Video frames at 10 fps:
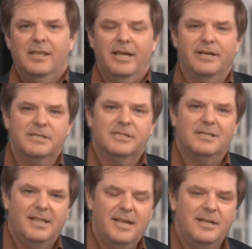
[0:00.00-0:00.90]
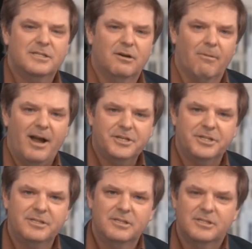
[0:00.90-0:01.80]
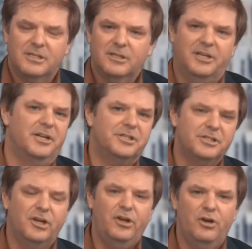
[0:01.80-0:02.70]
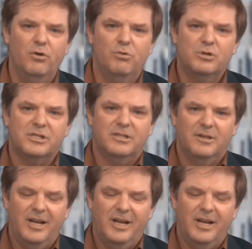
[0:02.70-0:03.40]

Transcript: is these corrections, conditions of use,